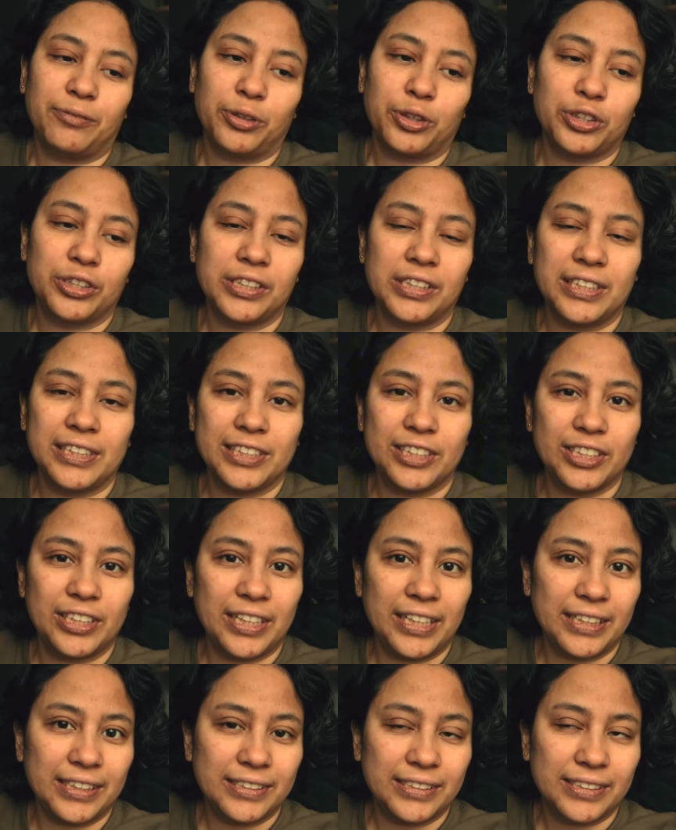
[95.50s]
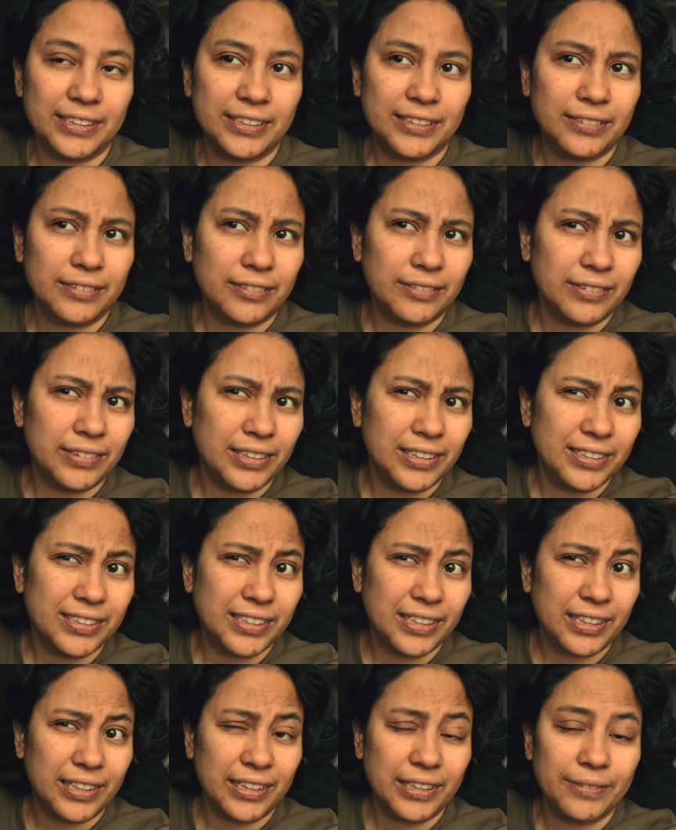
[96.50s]
unfortunately, today it's not really
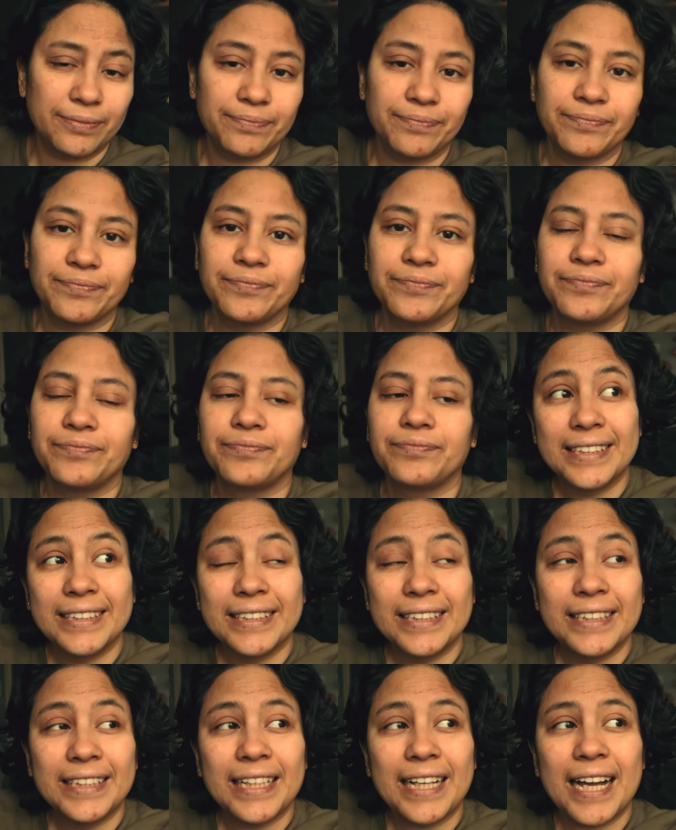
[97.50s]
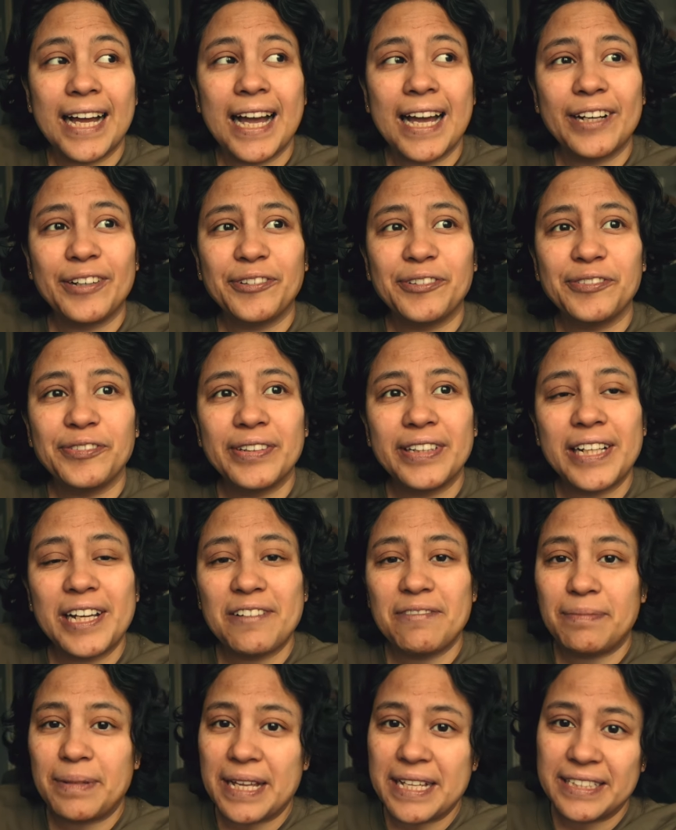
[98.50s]
sunny. I don't really
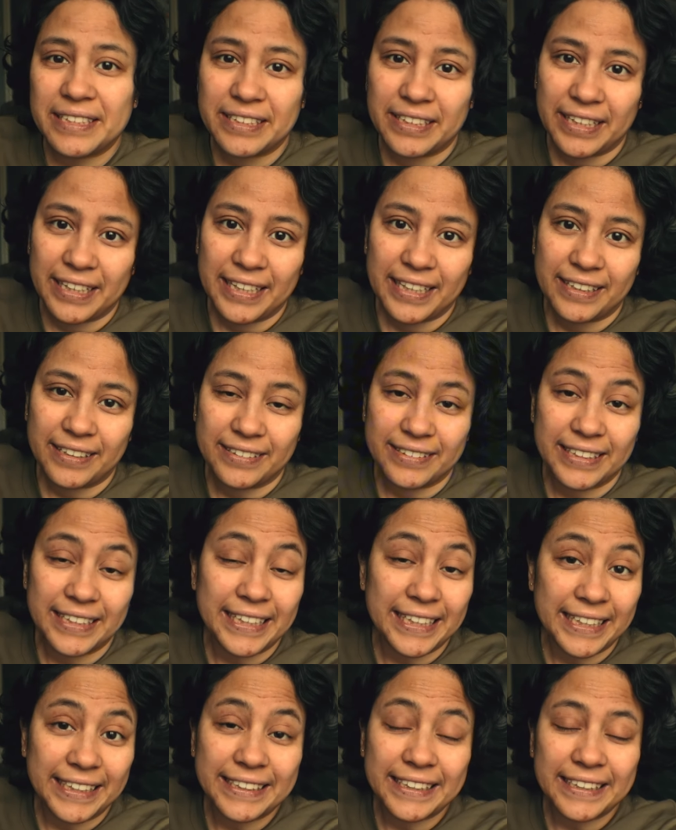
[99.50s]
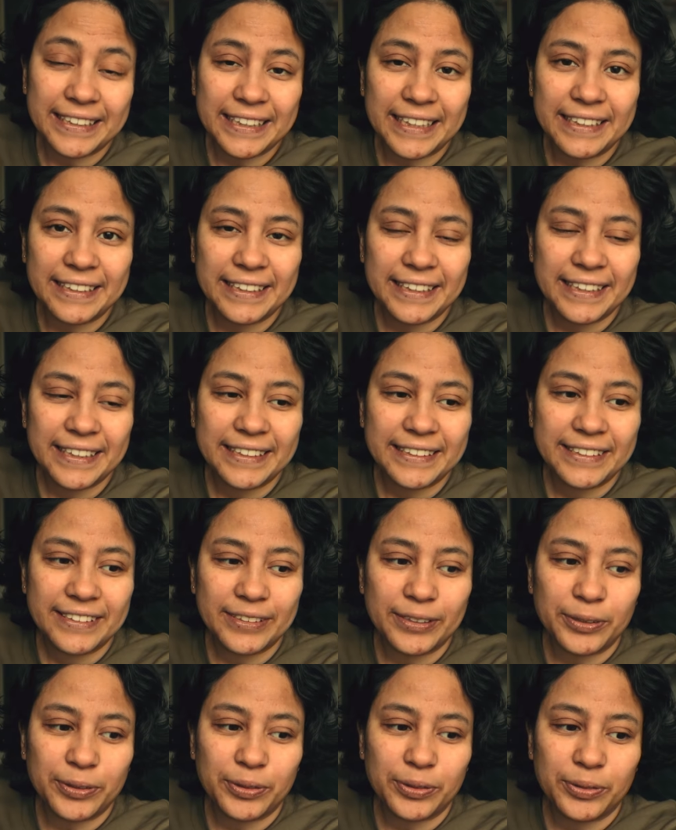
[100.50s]
have plans today because it is a Sunday,
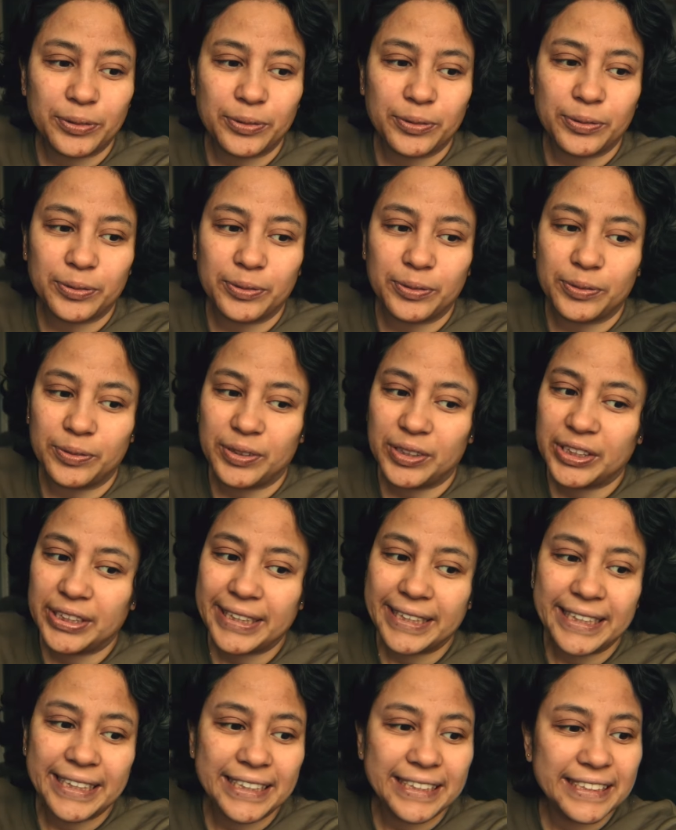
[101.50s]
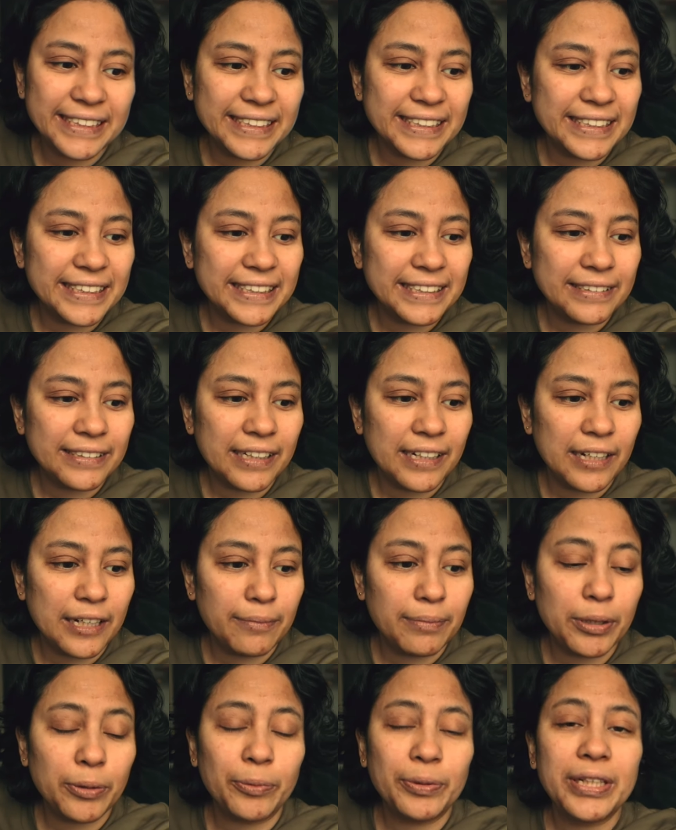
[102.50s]
so chill.
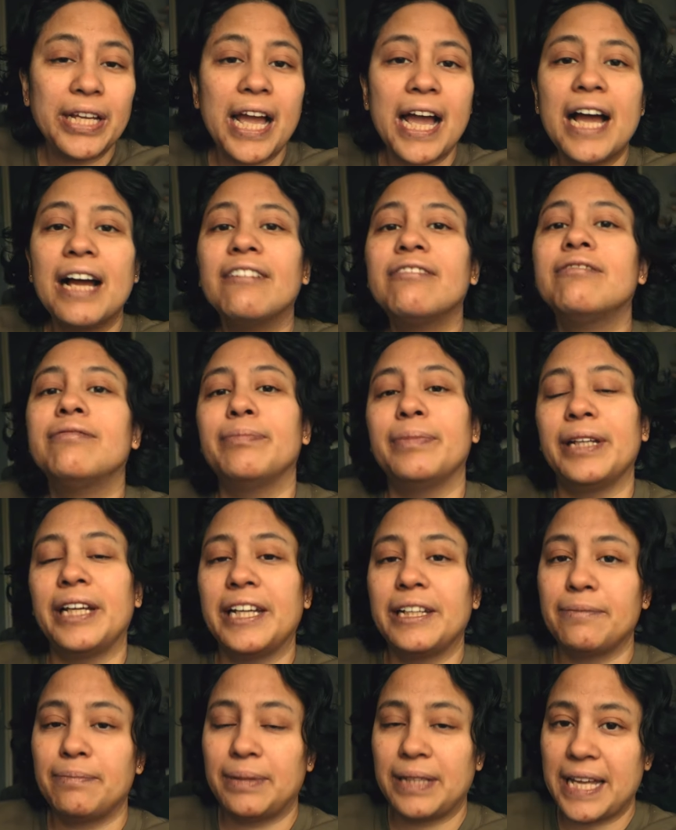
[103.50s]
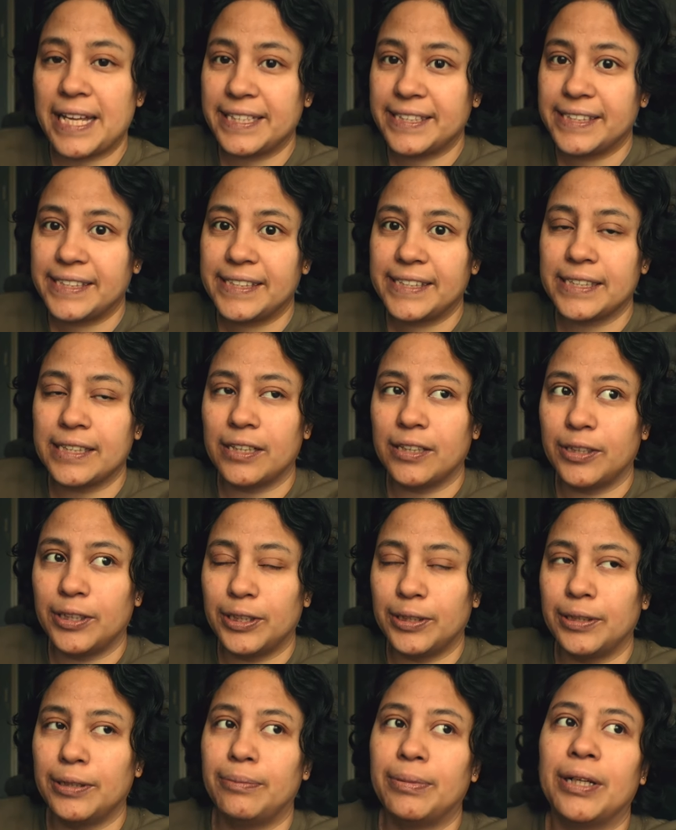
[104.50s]
But we have made plans
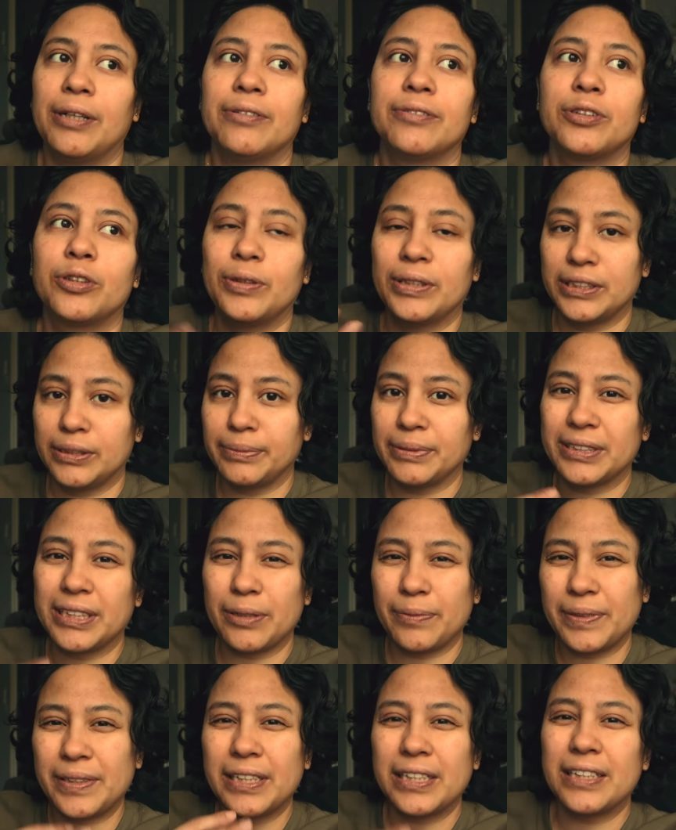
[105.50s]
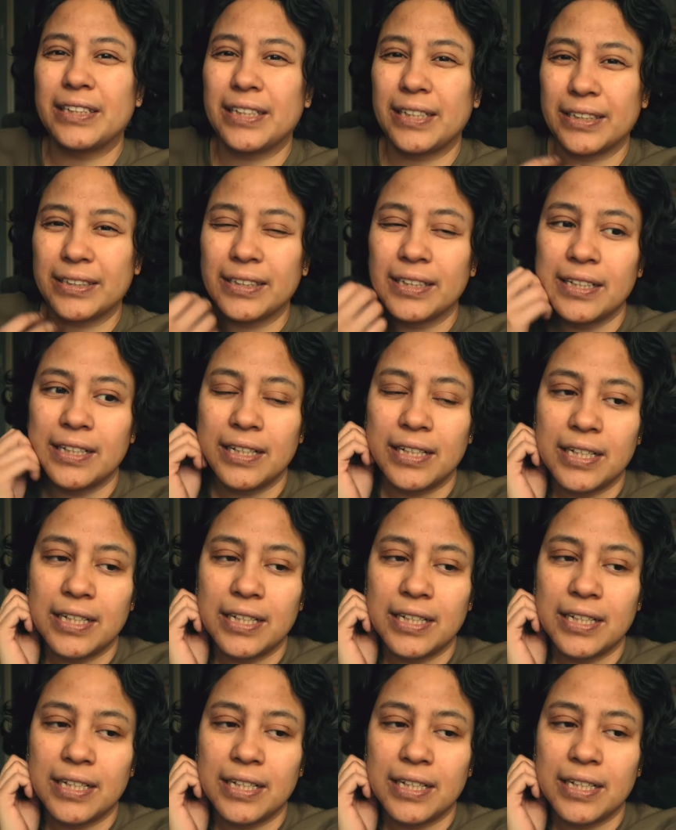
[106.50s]
about Christmas. Like, we kind of like